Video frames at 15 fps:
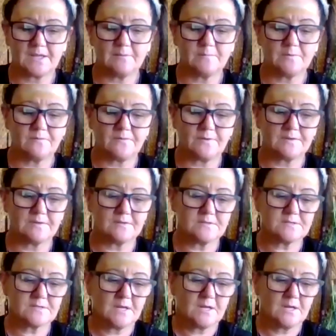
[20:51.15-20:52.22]
emu feathers
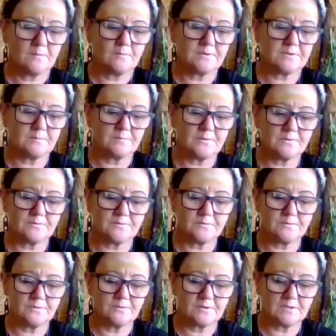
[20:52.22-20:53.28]
with the beautiful
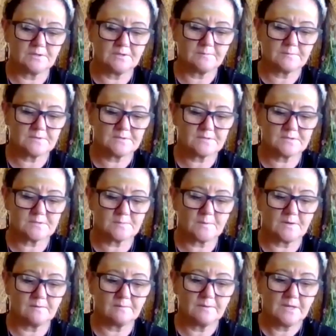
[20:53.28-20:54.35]
eucalyptus as
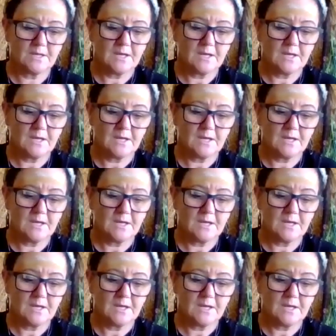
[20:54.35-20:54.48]
well.